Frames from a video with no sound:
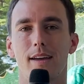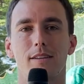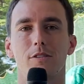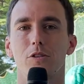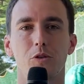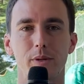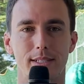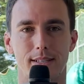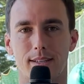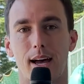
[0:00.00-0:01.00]
And who is
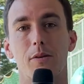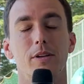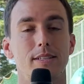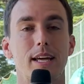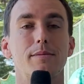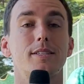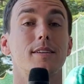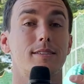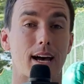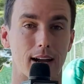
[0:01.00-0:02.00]
this guy? Well, his name's
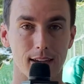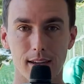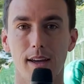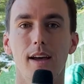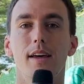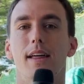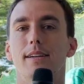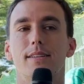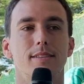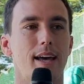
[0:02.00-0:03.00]
Sasaki.
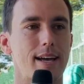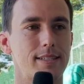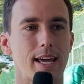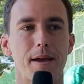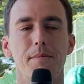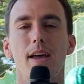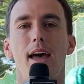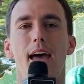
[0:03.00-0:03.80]
That's his last name.